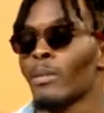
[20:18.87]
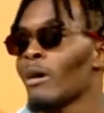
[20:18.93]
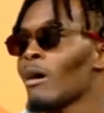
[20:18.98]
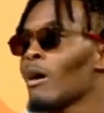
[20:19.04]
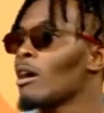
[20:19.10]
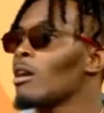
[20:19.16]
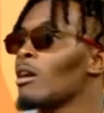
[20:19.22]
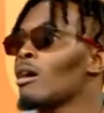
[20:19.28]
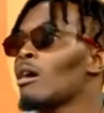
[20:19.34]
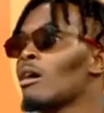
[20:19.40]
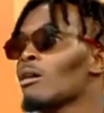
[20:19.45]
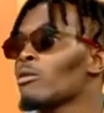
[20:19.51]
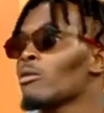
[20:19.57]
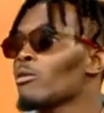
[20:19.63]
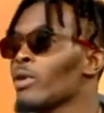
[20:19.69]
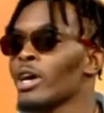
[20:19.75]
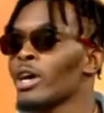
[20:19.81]
A
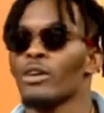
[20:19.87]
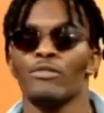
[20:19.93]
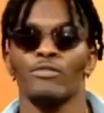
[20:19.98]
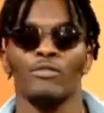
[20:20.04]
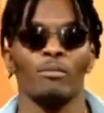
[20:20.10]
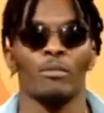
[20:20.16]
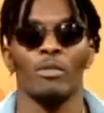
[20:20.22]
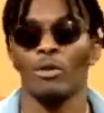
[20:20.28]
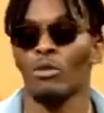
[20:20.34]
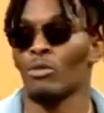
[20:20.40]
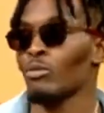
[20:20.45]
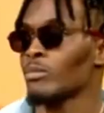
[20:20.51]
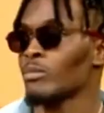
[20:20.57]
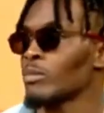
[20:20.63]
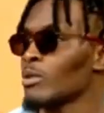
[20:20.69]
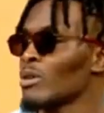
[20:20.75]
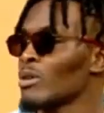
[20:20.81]
long way from
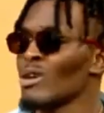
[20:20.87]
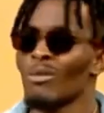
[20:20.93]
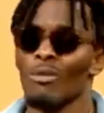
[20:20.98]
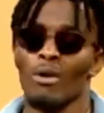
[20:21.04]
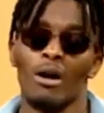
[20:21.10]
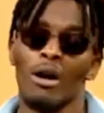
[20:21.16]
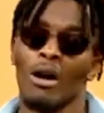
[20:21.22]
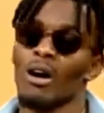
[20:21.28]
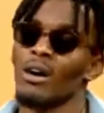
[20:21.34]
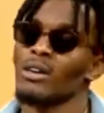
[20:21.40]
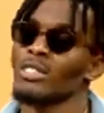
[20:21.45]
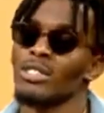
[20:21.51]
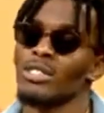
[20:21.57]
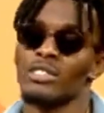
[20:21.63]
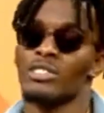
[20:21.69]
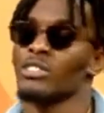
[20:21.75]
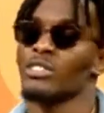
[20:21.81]
home. We're all
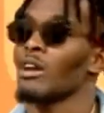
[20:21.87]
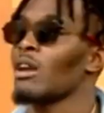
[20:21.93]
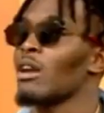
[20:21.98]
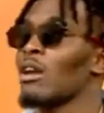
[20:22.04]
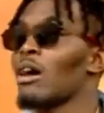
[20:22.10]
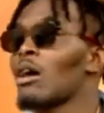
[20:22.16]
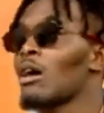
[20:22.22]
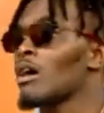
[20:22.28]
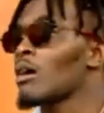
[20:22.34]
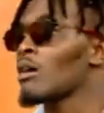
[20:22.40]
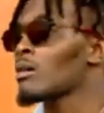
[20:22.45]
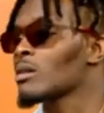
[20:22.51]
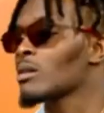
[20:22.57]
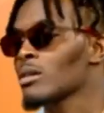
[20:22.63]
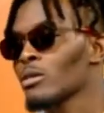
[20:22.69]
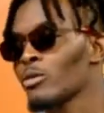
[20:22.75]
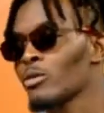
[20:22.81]
just a
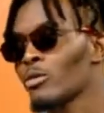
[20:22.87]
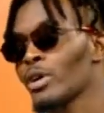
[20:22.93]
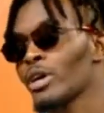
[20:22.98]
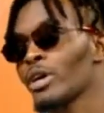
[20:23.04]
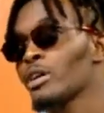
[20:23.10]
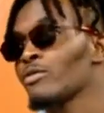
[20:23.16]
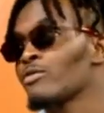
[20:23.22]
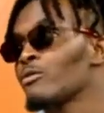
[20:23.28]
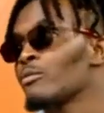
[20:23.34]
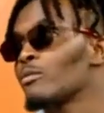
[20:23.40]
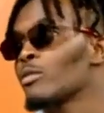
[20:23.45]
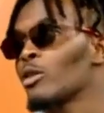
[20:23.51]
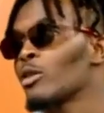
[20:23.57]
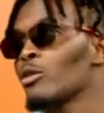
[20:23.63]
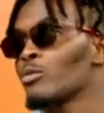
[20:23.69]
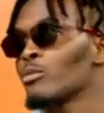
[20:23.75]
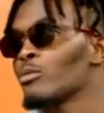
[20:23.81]
long way from
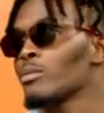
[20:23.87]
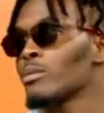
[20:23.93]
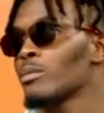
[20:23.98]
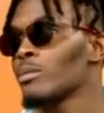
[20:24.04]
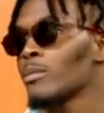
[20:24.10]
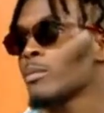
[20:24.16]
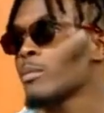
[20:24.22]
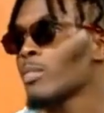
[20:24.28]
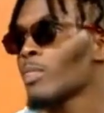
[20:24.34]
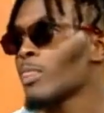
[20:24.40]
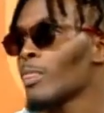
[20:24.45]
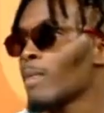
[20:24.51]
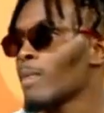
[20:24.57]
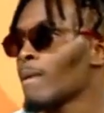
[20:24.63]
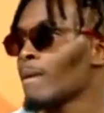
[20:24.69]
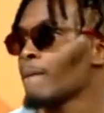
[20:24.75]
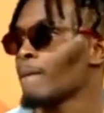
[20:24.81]
home.
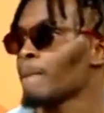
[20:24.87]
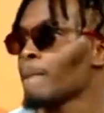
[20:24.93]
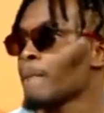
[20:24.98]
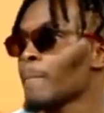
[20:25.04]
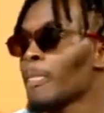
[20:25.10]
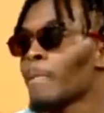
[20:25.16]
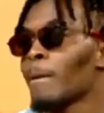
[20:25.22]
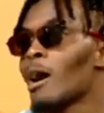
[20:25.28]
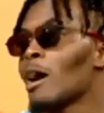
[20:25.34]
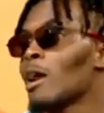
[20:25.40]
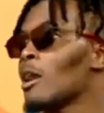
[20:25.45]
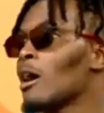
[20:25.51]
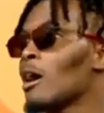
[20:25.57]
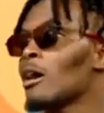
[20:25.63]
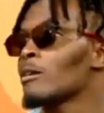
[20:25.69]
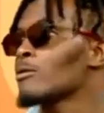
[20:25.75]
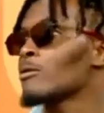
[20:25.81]
A
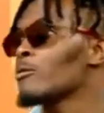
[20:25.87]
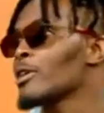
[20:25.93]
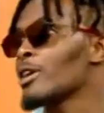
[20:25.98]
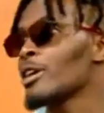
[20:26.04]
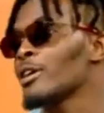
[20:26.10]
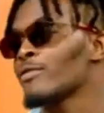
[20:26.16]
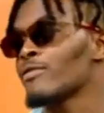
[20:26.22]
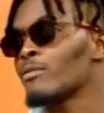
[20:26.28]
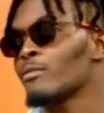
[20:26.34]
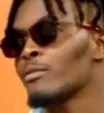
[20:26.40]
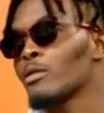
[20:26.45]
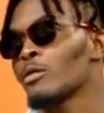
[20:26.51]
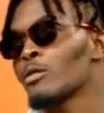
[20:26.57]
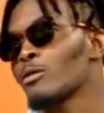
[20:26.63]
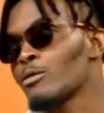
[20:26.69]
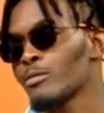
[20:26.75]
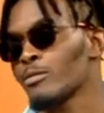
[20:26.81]
long way from home.